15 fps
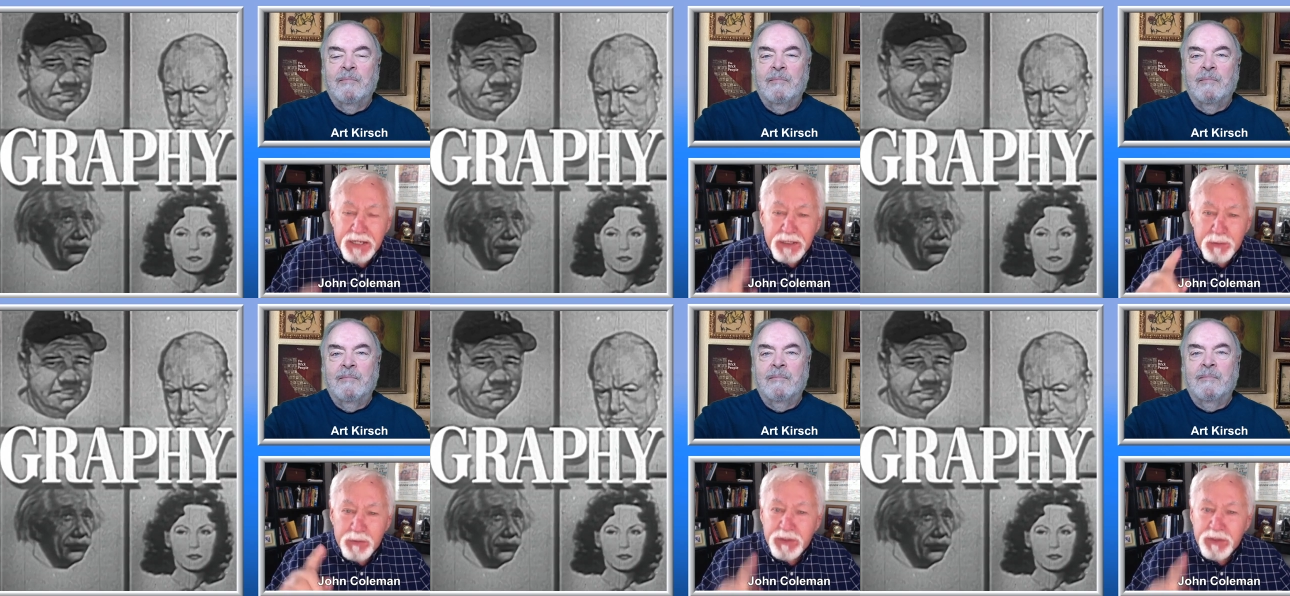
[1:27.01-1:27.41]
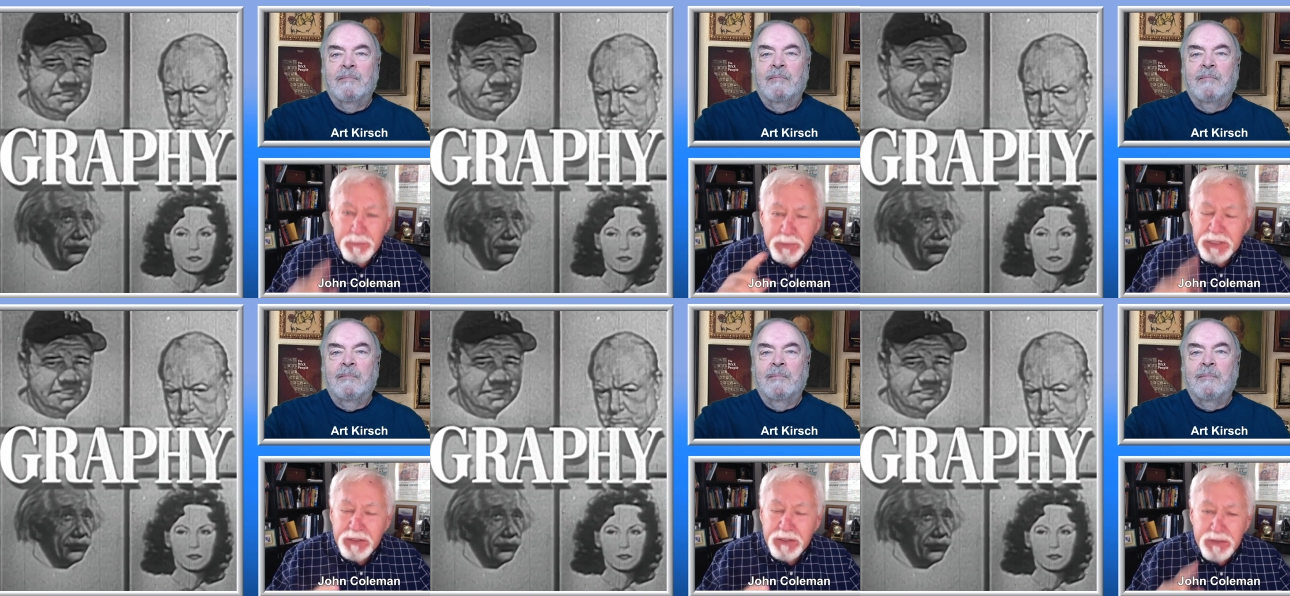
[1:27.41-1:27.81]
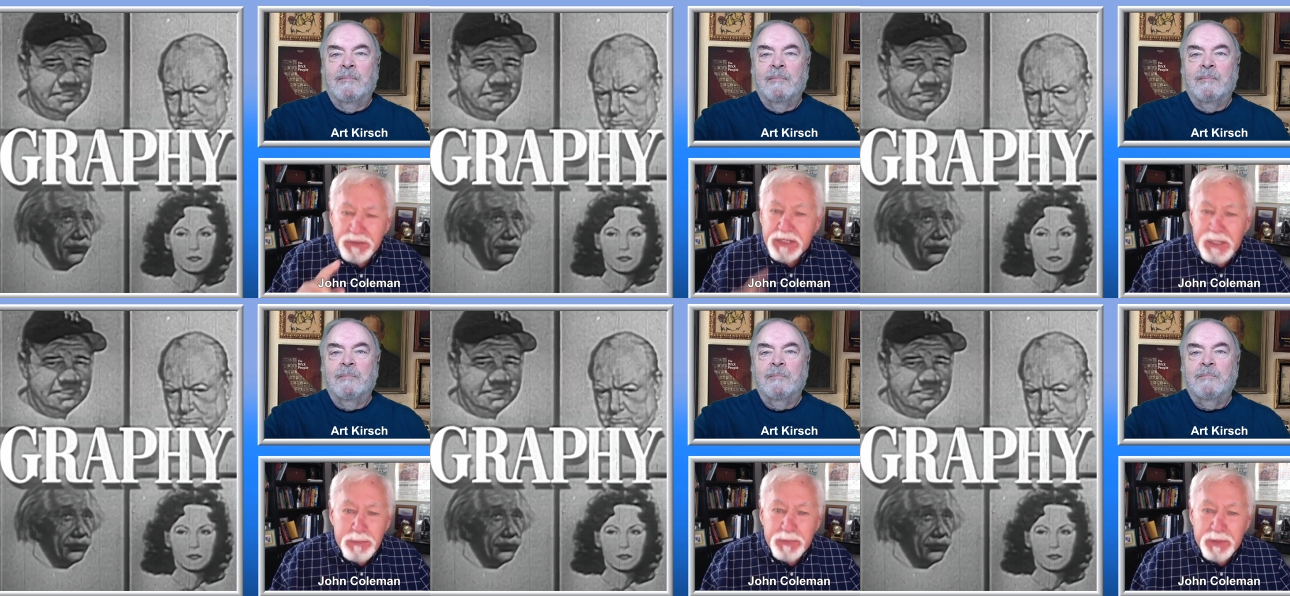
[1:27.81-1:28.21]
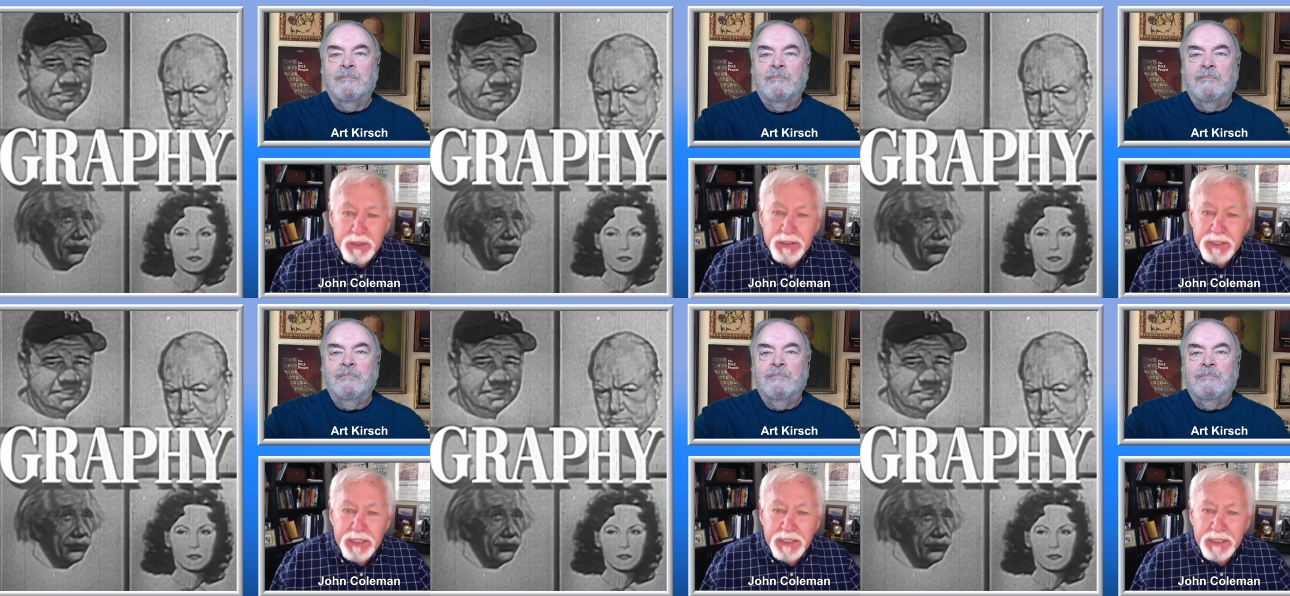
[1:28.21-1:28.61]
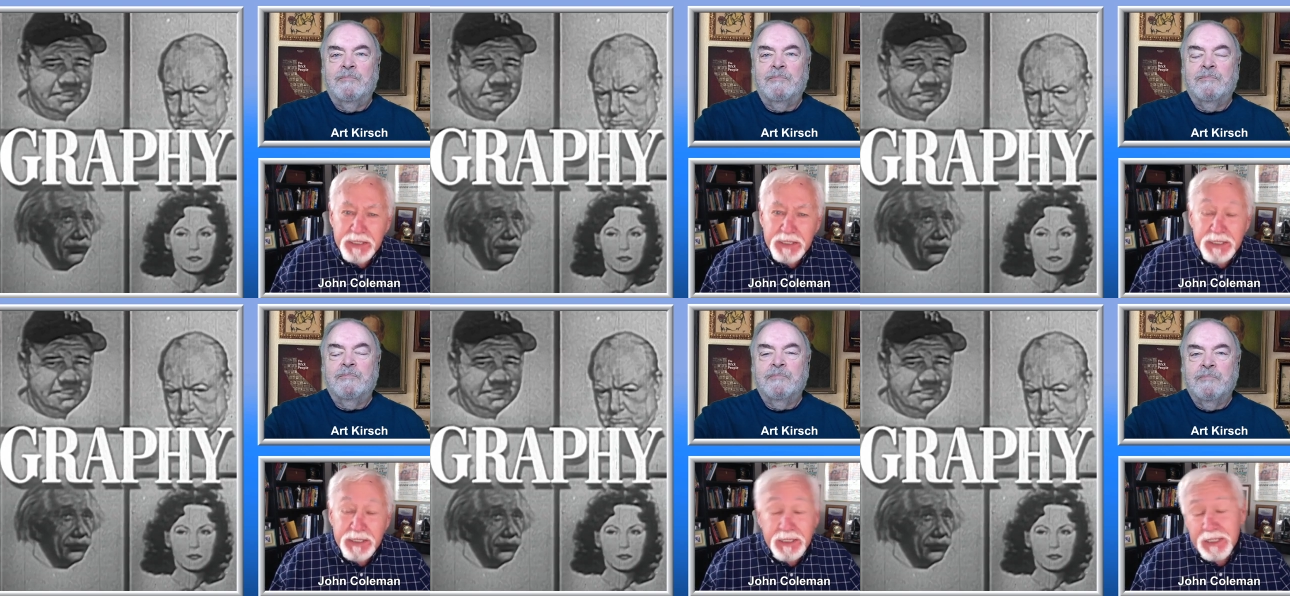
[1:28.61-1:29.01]
Speaker 1: and it was a big staple on A
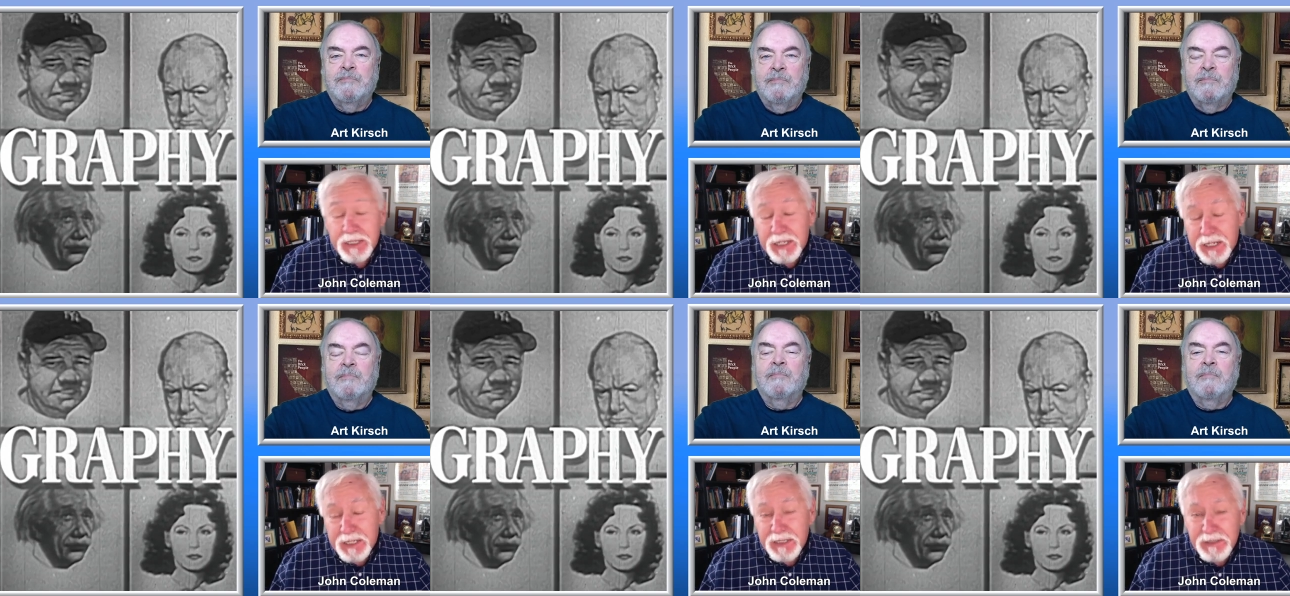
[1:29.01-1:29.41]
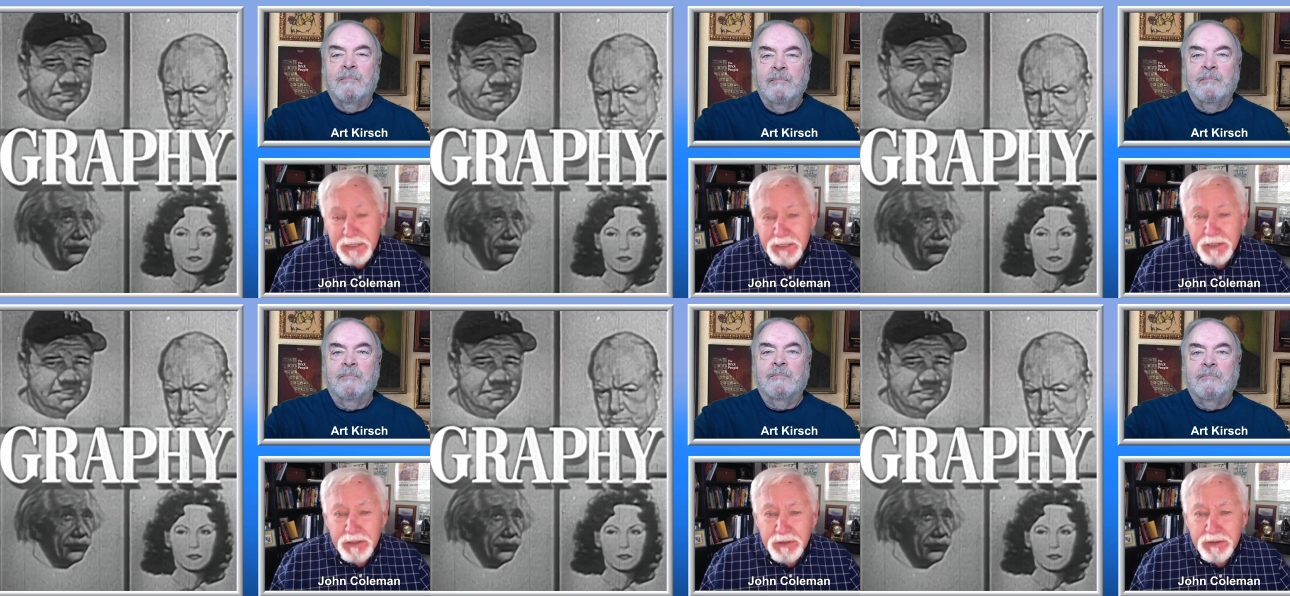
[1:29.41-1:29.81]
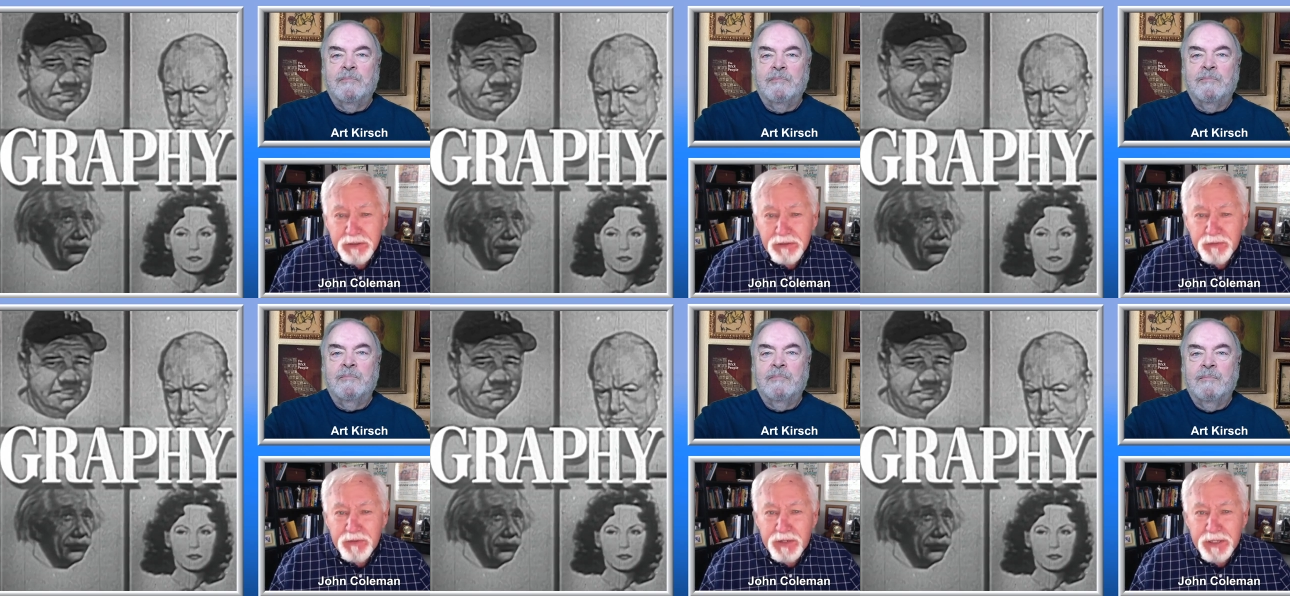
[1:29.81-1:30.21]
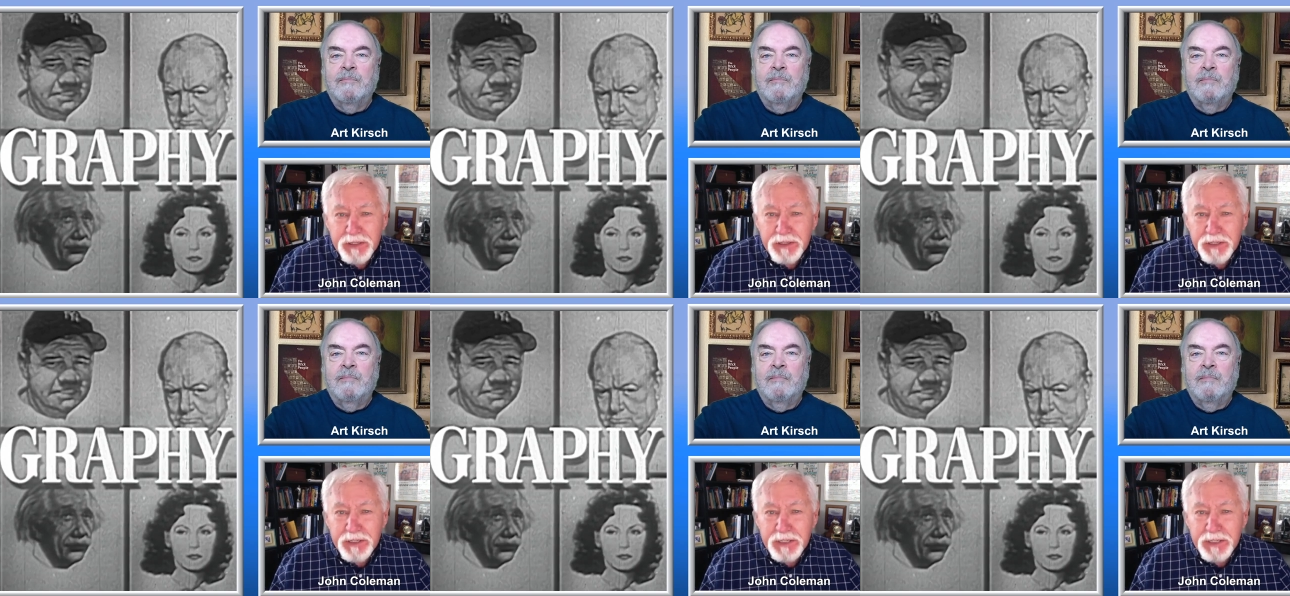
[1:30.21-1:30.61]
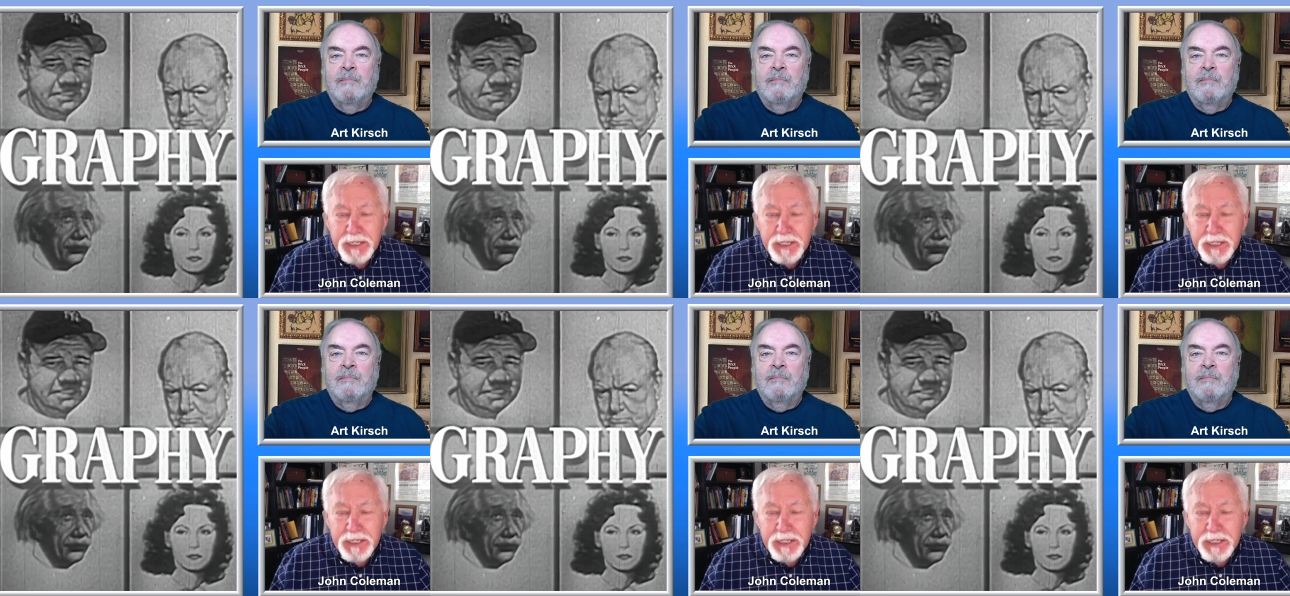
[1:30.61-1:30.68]
and E, and I think you can still find it